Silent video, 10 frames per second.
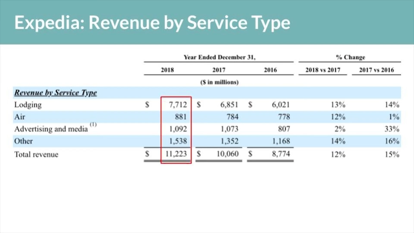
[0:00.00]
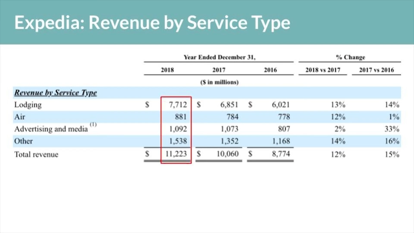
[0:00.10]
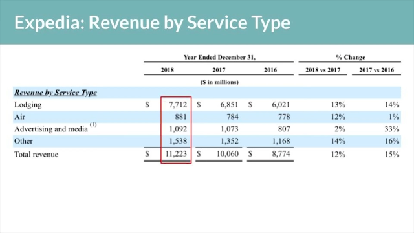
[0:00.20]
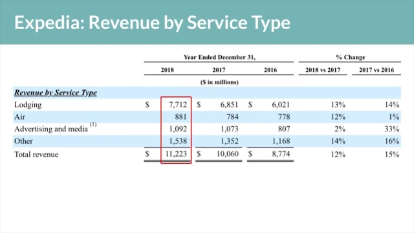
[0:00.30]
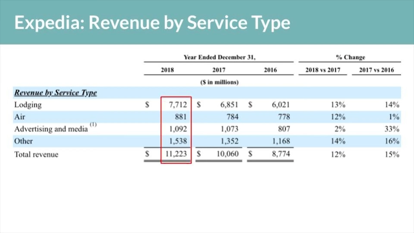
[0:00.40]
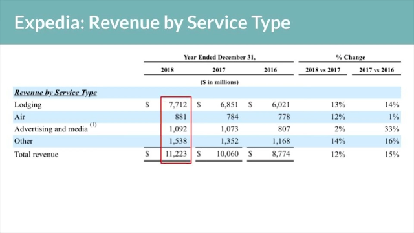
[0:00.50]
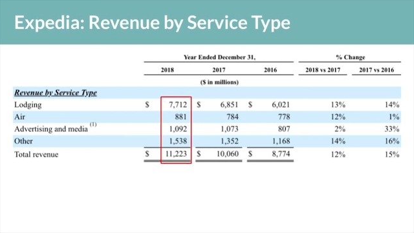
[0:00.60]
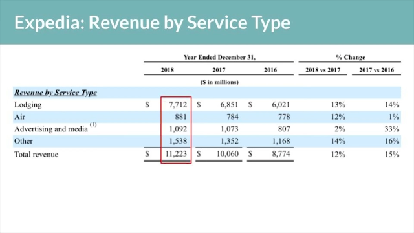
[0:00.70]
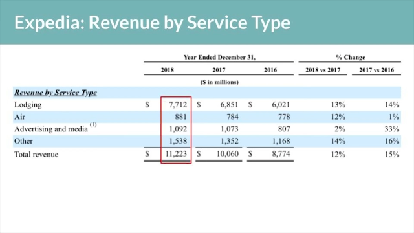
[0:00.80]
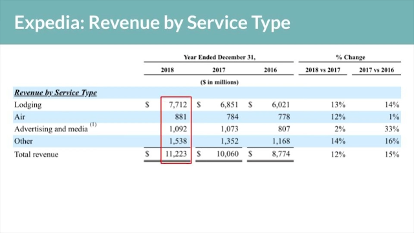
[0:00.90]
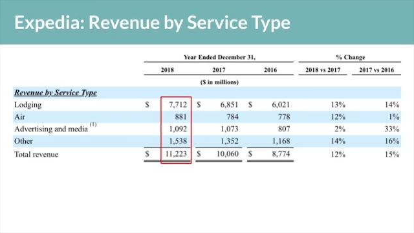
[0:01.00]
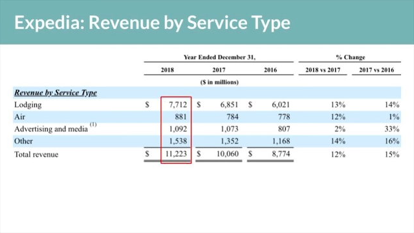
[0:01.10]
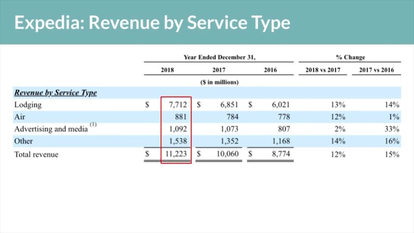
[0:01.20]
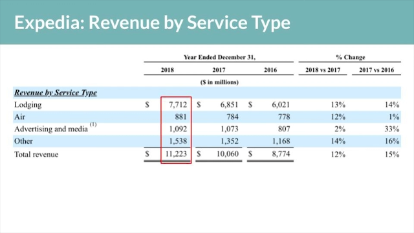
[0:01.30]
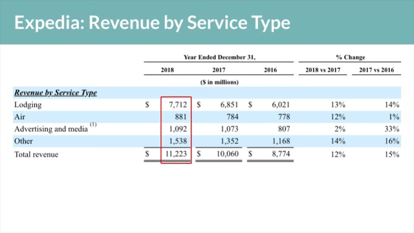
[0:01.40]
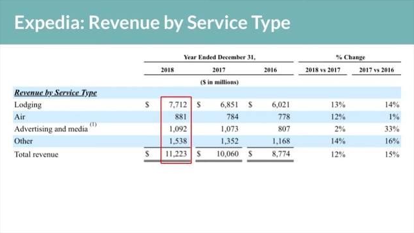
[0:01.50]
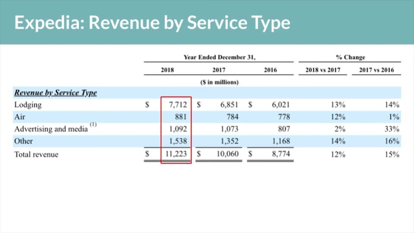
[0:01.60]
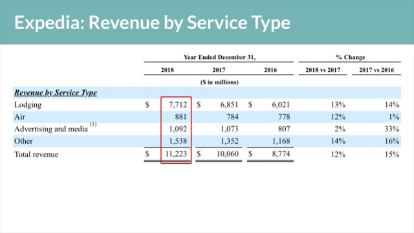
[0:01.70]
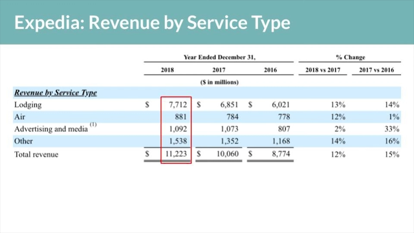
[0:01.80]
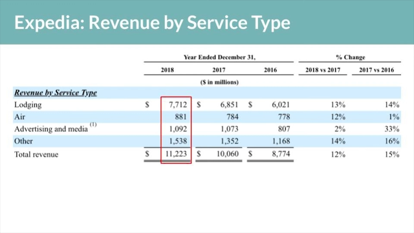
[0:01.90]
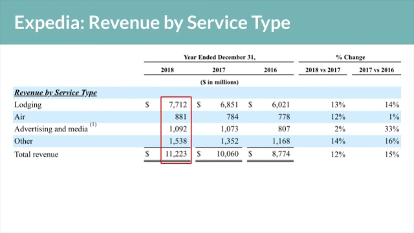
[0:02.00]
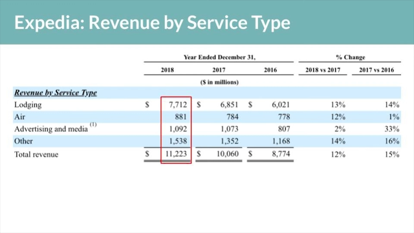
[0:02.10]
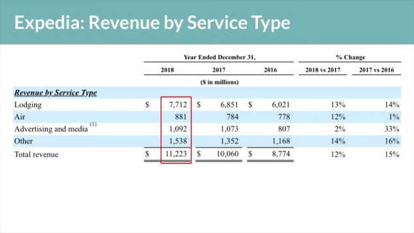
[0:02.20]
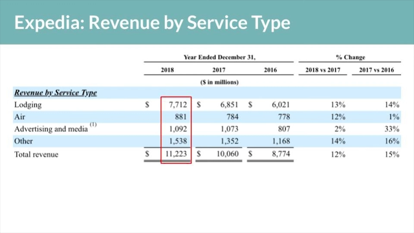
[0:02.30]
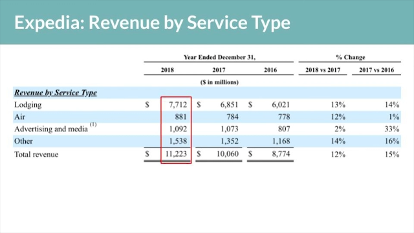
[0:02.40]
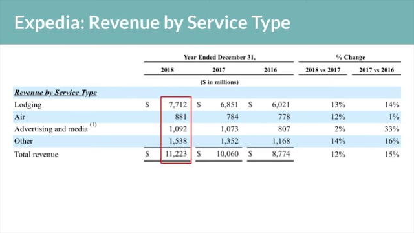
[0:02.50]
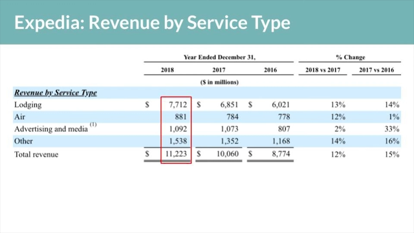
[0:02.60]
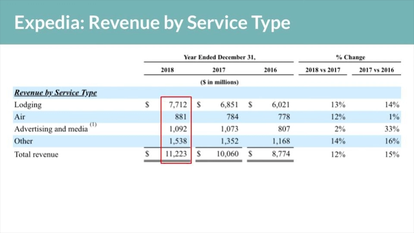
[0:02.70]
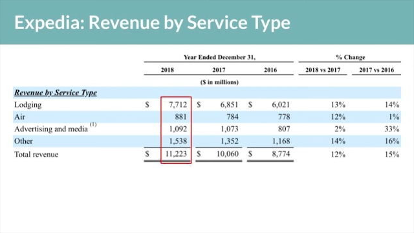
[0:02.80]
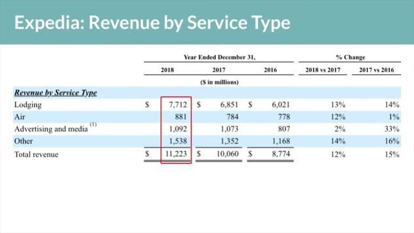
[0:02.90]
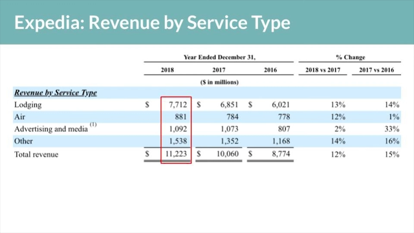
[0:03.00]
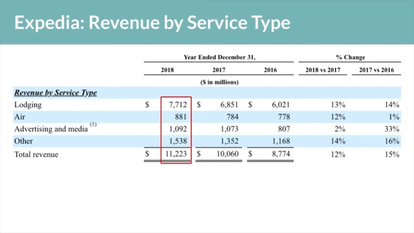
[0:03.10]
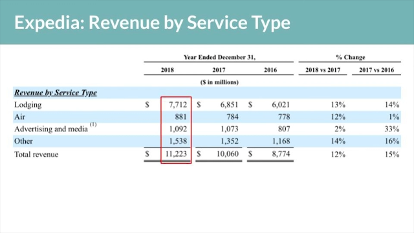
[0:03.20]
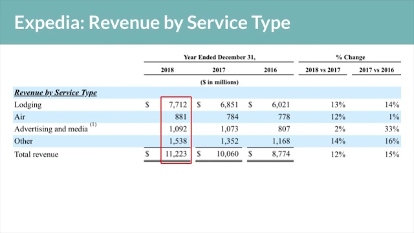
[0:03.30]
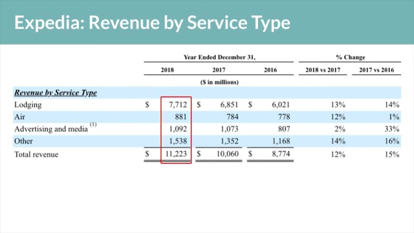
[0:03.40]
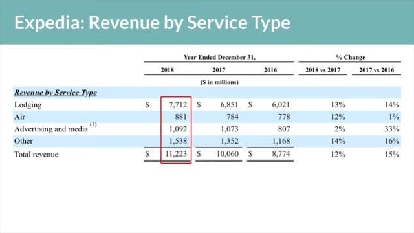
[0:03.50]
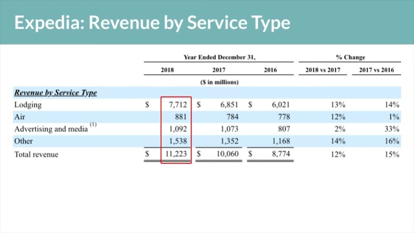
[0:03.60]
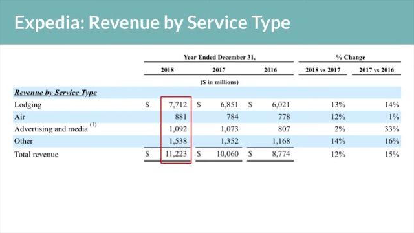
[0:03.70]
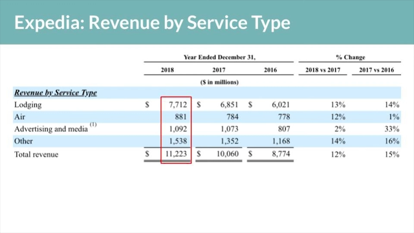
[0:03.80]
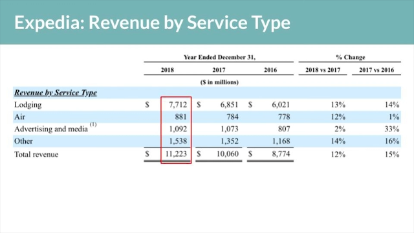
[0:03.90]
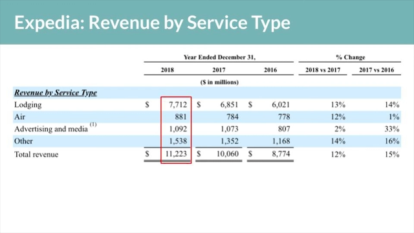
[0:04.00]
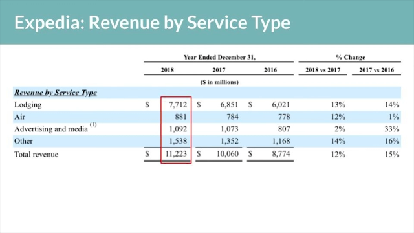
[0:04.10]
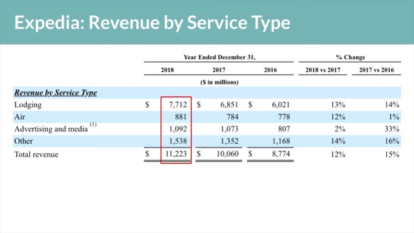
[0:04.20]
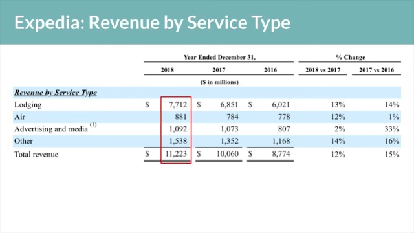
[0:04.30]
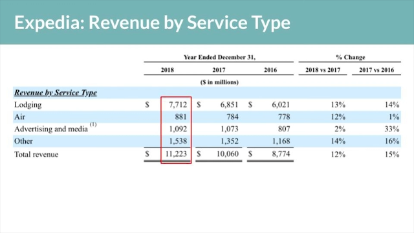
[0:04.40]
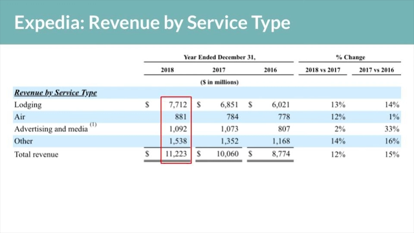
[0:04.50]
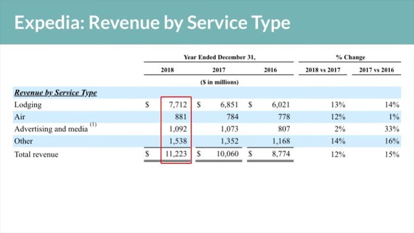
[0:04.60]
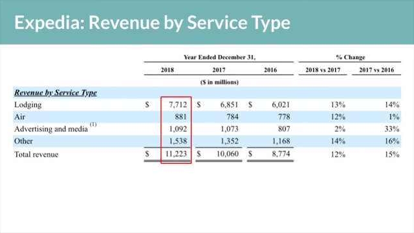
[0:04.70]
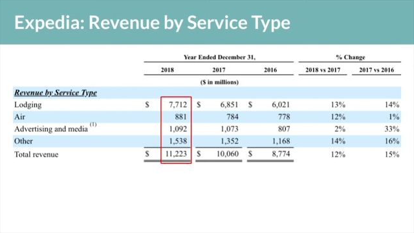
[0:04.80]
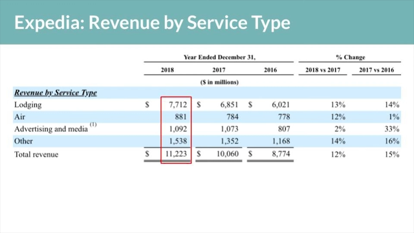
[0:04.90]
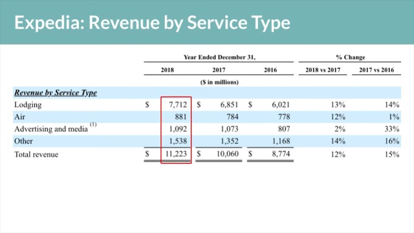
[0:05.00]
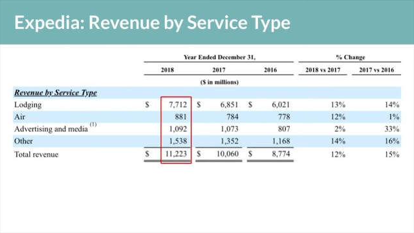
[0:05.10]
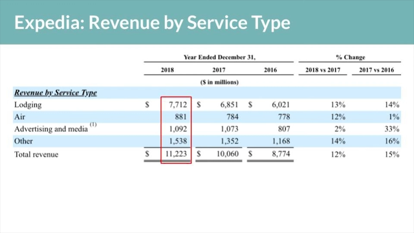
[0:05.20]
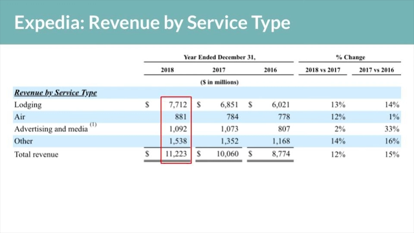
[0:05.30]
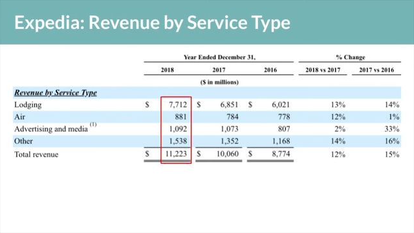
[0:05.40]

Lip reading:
Nobody's mouth can be seen.